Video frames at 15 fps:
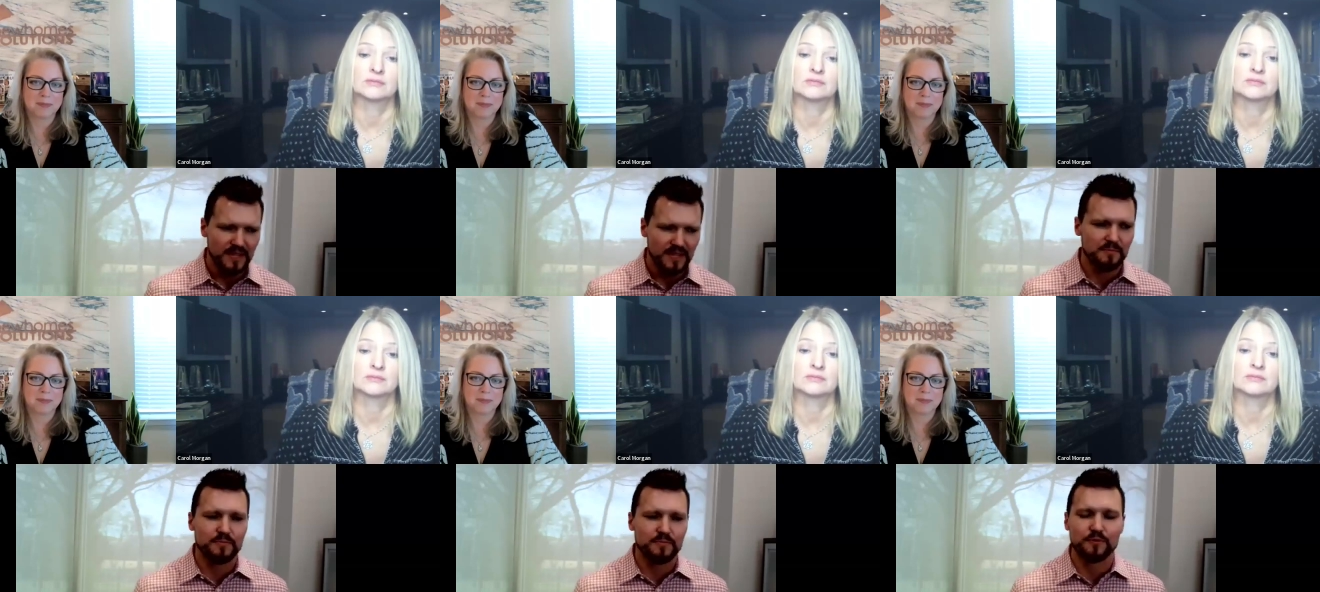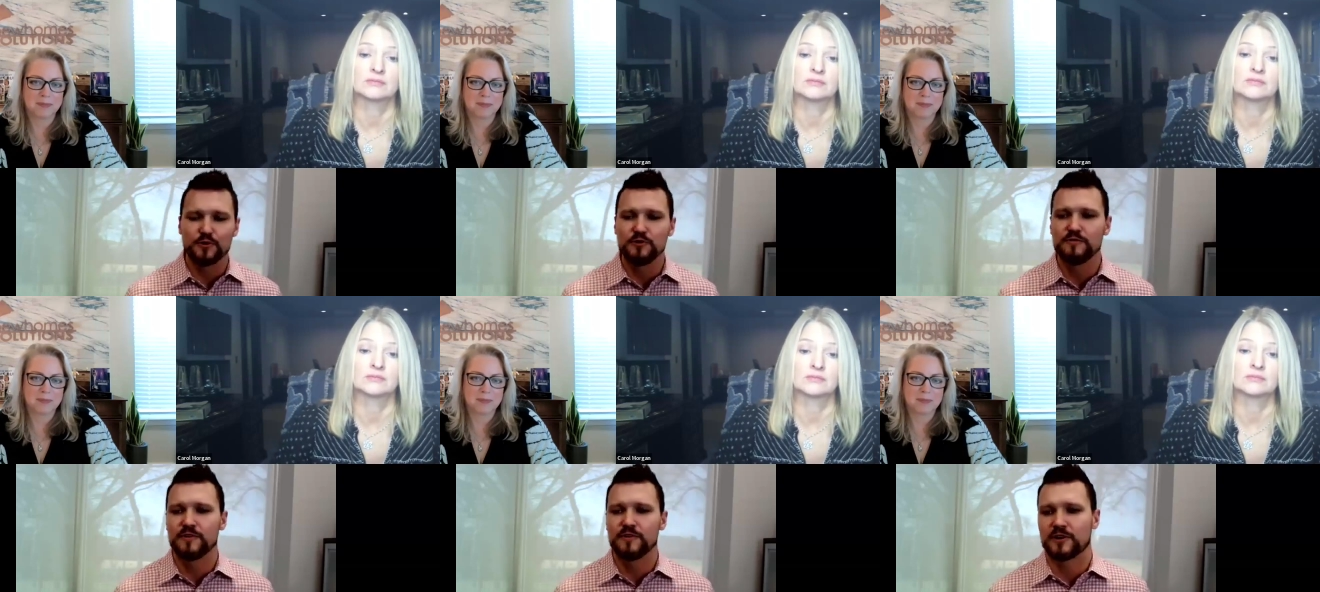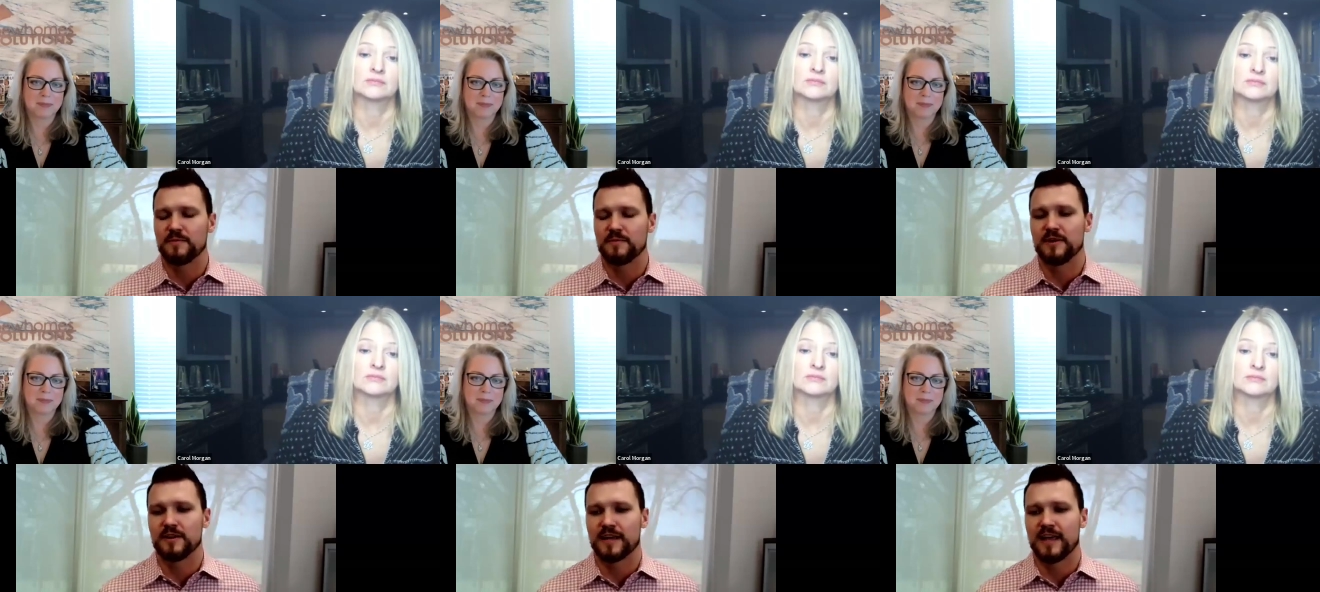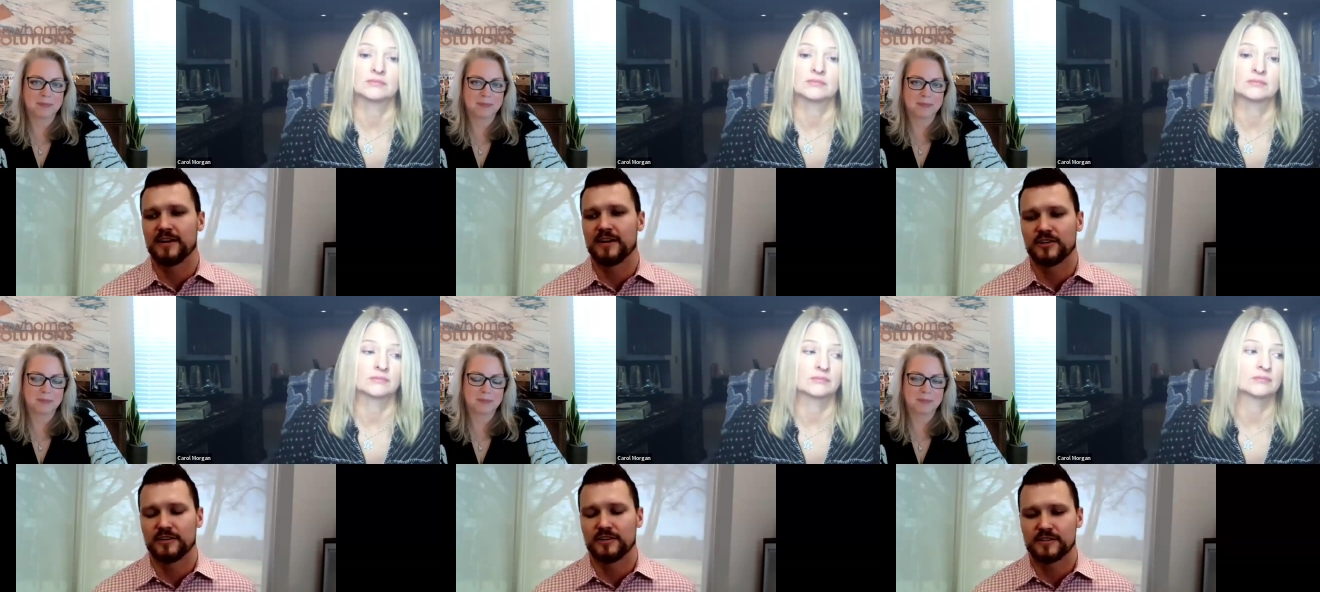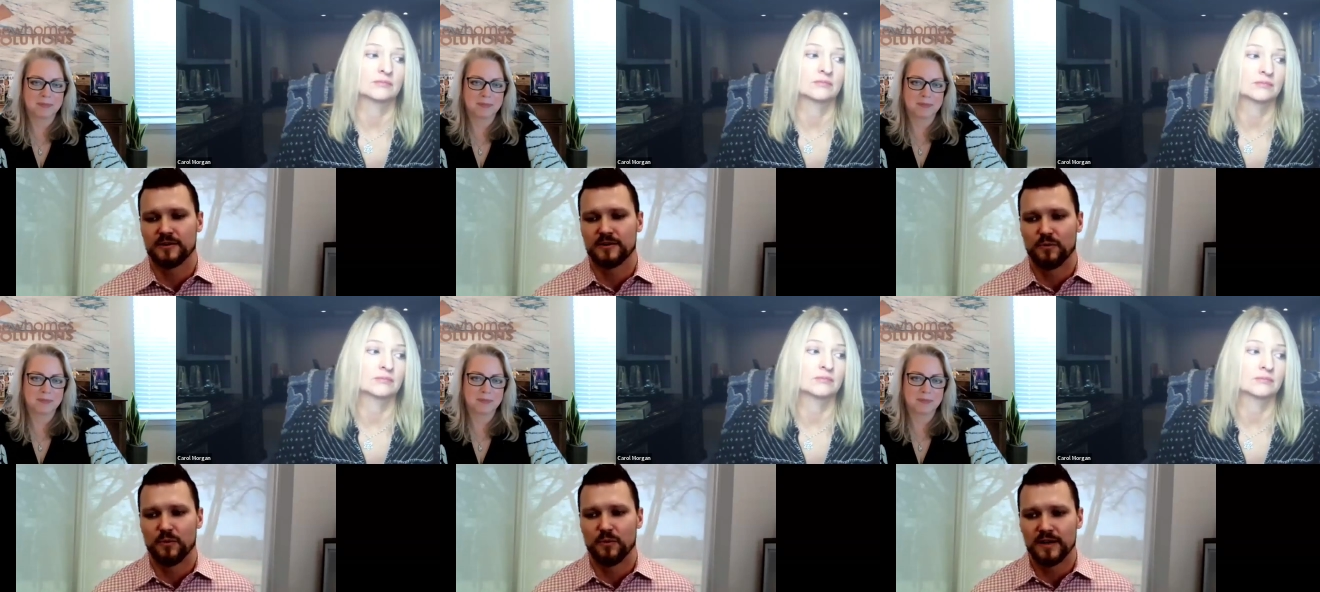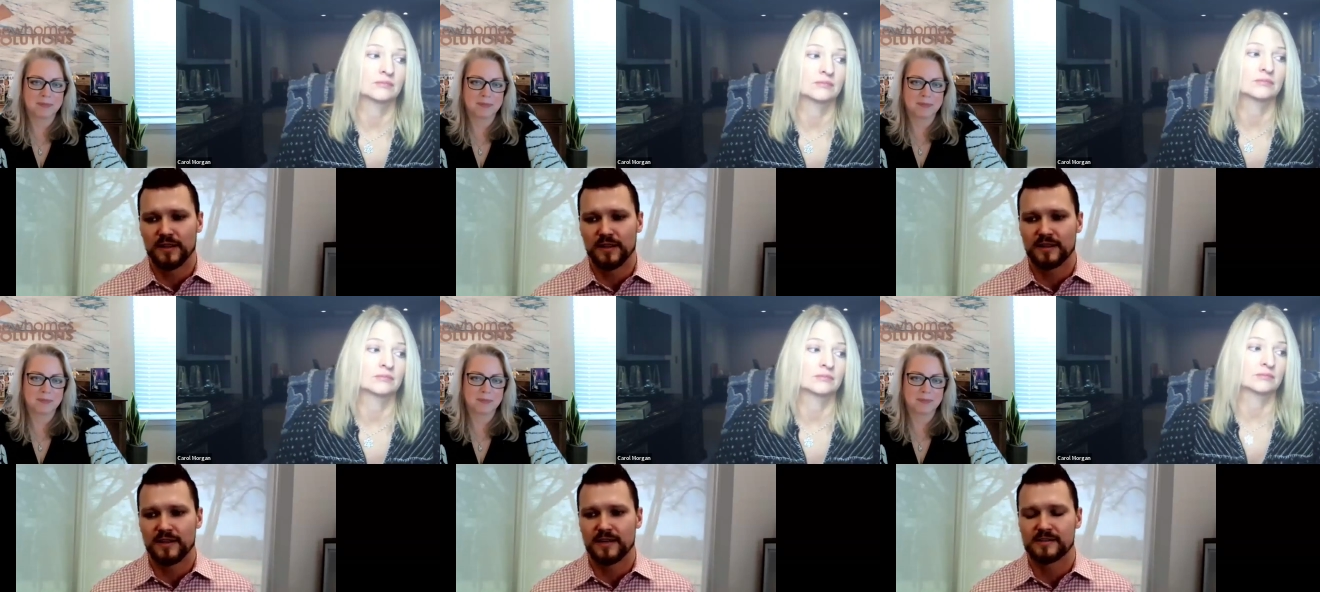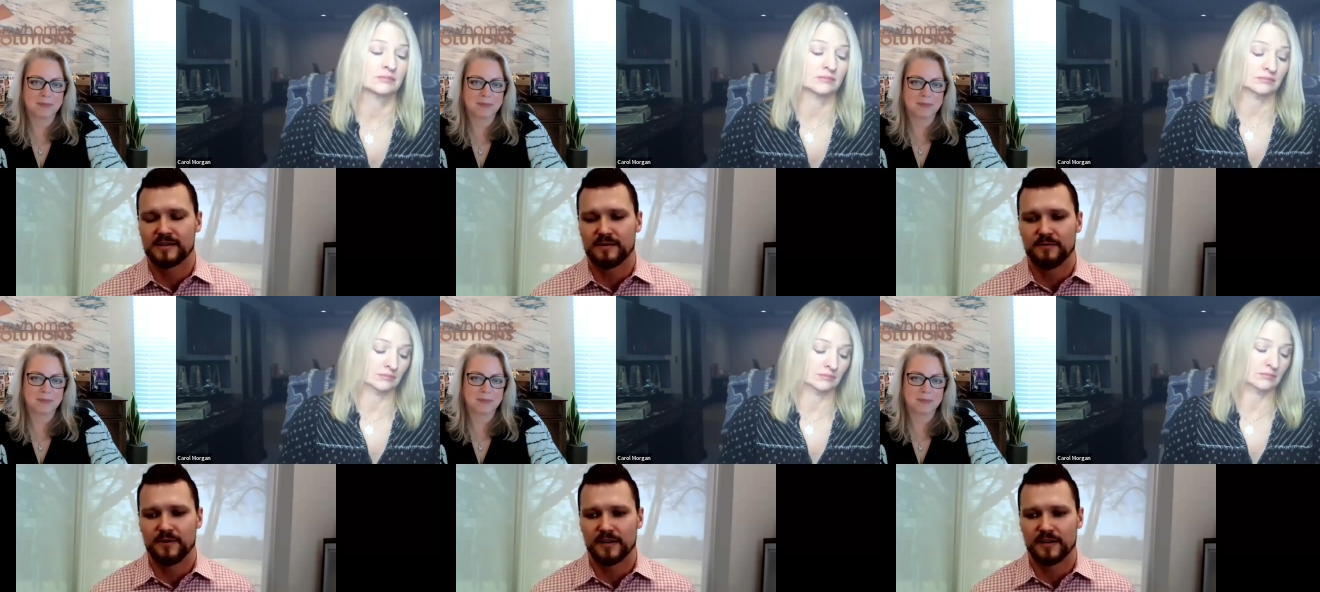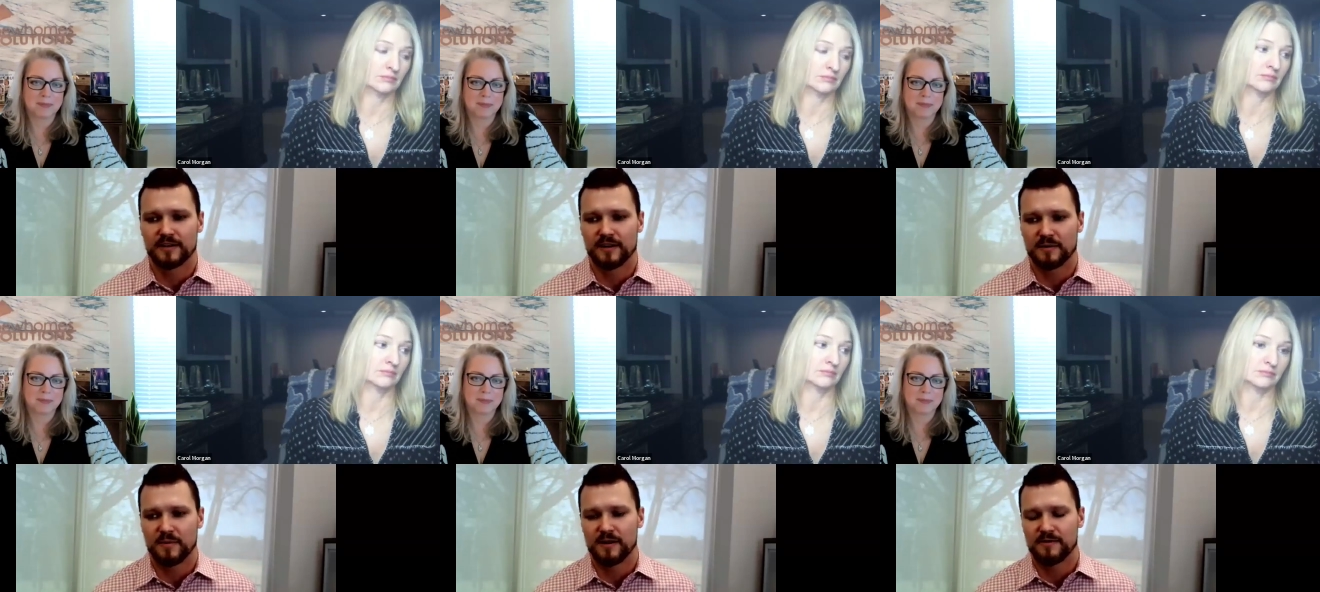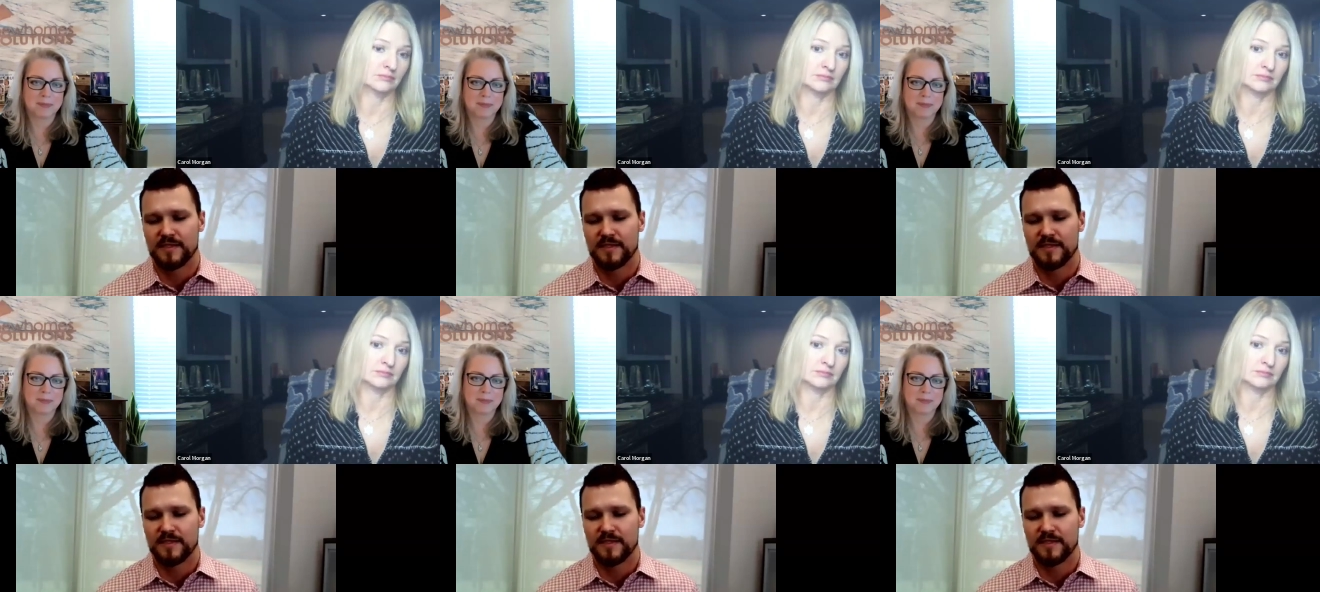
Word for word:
Speaker 1: Improve your communication. So one of the things I wanted to talk about